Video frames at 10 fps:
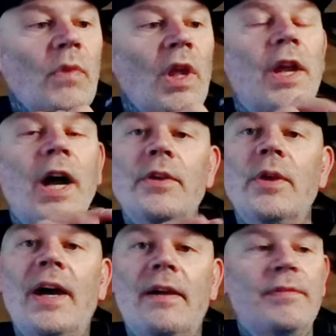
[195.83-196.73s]
Now you
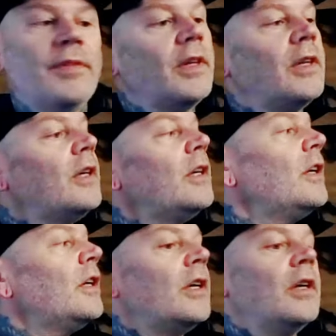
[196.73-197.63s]
have
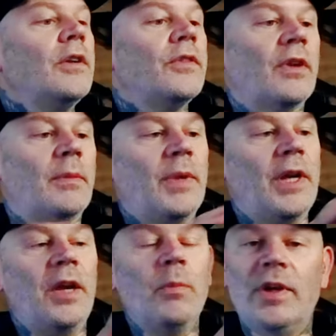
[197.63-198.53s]
some
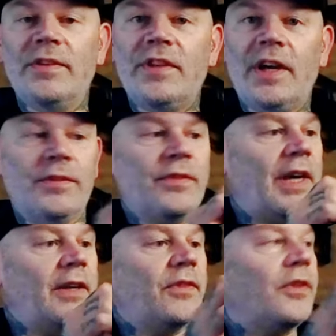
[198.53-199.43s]
M1 style sights,